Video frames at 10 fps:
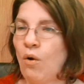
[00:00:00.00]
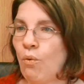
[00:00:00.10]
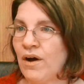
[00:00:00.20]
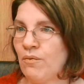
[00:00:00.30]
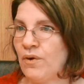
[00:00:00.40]

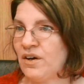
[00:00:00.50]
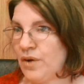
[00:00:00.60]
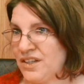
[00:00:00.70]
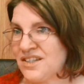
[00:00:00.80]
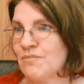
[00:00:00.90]

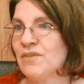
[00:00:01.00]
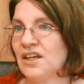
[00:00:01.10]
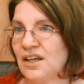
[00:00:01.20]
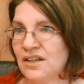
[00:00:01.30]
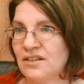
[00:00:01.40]
what
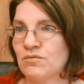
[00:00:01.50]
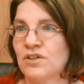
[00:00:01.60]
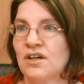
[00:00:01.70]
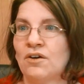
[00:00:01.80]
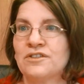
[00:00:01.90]
something is when
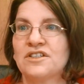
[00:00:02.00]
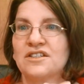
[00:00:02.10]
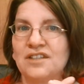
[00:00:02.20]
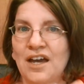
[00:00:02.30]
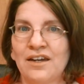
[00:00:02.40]
it goes to
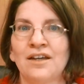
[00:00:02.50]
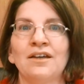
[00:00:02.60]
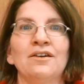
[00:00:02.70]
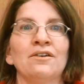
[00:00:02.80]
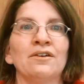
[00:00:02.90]
citing
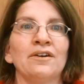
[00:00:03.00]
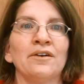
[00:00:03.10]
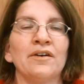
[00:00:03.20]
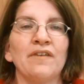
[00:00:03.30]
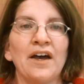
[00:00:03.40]
it or
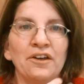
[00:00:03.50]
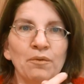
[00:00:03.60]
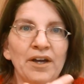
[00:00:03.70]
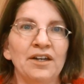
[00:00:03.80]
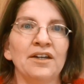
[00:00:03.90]

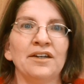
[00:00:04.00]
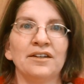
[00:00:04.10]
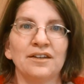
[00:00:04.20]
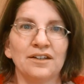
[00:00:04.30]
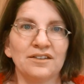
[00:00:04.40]
evaluating it
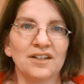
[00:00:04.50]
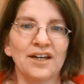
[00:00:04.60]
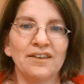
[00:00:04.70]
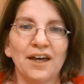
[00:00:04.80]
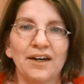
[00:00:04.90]
and things
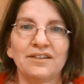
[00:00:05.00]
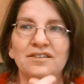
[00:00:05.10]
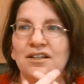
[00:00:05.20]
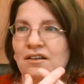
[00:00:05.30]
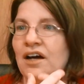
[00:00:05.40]
like that. I
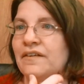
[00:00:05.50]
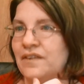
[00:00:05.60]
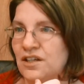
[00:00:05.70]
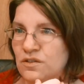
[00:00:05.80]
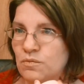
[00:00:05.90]
see a lot of
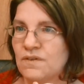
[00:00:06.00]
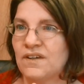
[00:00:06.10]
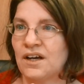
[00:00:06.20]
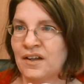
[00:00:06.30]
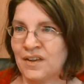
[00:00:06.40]
things
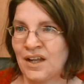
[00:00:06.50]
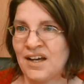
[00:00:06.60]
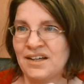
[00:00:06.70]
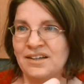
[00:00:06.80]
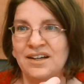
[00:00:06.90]
moving
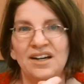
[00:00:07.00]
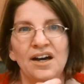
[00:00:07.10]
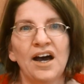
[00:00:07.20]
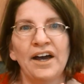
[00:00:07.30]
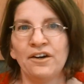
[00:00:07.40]
online.
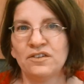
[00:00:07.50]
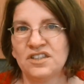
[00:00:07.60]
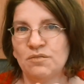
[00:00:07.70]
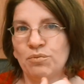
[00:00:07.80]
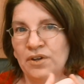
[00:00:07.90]
I don't
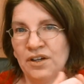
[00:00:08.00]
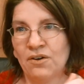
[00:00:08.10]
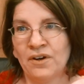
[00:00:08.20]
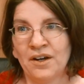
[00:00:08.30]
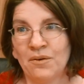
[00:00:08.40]
see print
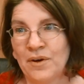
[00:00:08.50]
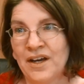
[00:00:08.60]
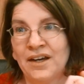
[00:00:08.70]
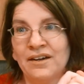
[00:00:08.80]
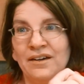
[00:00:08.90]
going
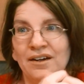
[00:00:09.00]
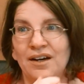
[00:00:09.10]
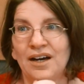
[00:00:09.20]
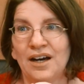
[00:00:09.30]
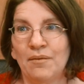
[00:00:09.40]
away.
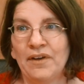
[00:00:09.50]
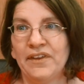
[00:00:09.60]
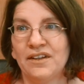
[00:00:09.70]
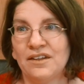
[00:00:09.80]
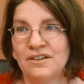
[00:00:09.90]
I
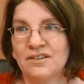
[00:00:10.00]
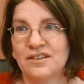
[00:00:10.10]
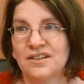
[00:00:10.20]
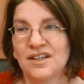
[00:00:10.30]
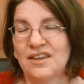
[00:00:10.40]
think
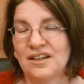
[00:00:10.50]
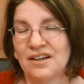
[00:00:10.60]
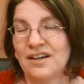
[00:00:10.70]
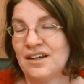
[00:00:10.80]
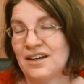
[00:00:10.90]
because I think,
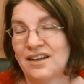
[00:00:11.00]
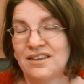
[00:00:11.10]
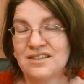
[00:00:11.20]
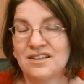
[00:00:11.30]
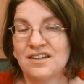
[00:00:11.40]
again, I
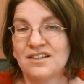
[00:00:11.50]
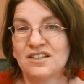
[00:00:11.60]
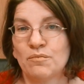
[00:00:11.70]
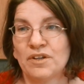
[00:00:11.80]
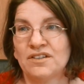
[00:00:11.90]
still think
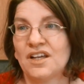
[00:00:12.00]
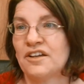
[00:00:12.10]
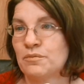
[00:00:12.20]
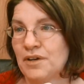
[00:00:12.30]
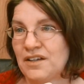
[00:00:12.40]
something's
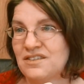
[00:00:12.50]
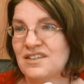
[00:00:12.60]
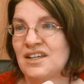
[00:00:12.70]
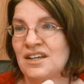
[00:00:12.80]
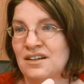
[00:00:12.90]
lost, but I
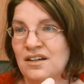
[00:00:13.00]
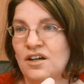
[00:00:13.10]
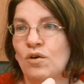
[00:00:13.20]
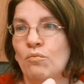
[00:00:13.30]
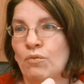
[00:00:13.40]
see
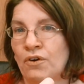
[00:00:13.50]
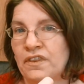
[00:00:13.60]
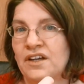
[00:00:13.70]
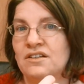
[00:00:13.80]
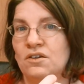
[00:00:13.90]
more
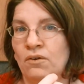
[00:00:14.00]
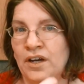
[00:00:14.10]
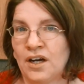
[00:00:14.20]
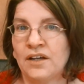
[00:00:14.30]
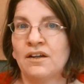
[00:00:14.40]
things
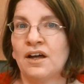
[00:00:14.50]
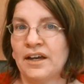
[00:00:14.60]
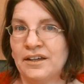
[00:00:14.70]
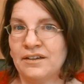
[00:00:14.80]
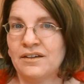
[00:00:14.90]
going online.